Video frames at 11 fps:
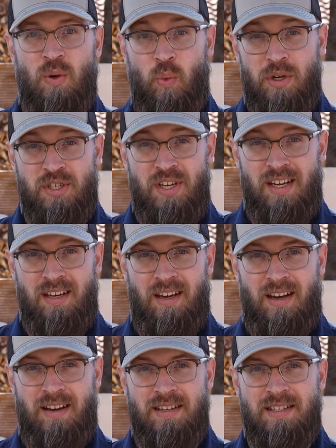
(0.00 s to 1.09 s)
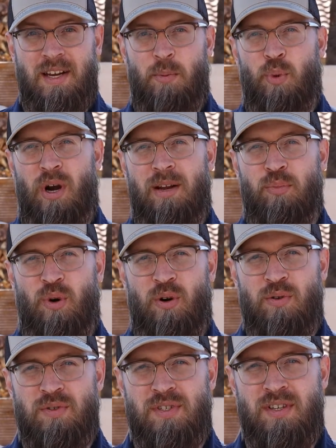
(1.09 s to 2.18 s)
What's shaking, guys? I'm Brad
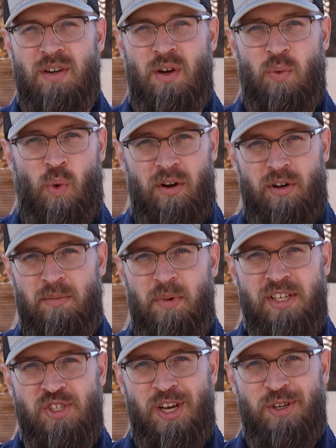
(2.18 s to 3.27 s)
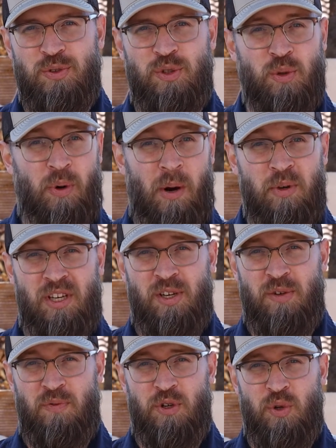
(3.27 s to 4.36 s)
Pros. Welcome to my channel. You're probably
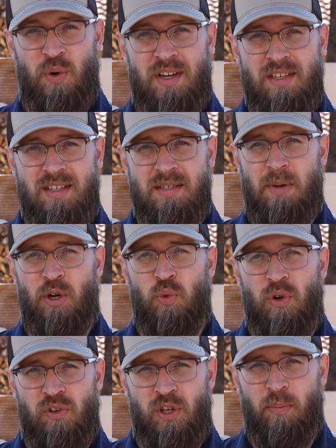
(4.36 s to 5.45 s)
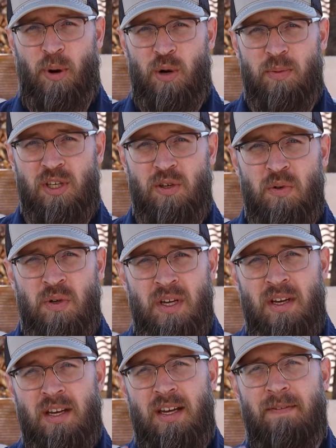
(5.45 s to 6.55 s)
here for new ideas about grilling or barbecue.
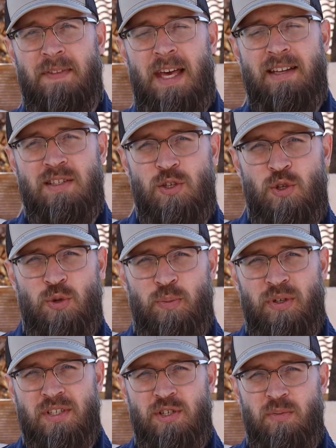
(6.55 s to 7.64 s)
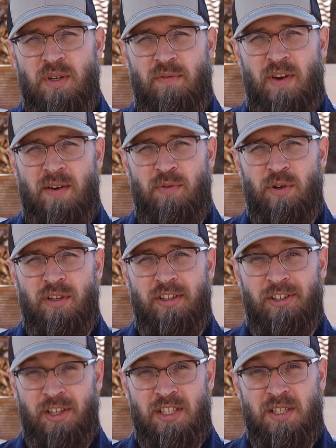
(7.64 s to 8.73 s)
If that's you, please do me a favor,
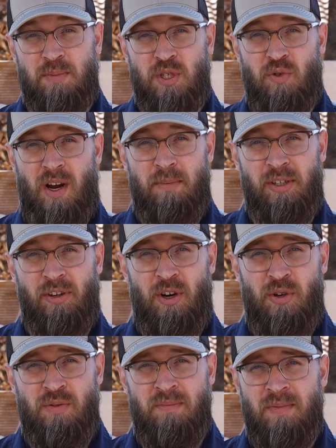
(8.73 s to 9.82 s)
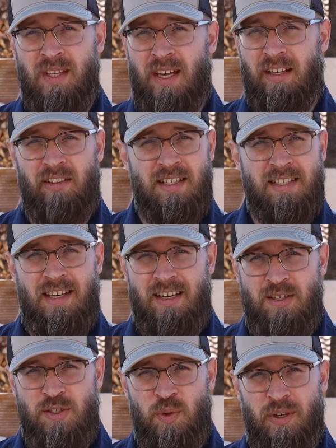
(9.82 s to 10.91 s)
click subscribe below, and let's get
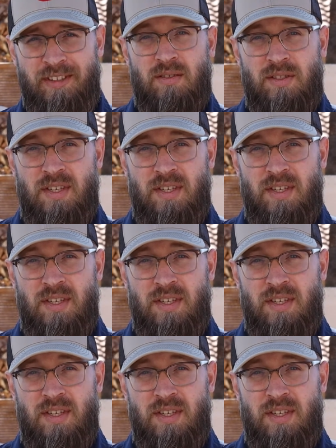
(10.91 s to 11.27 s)
into it.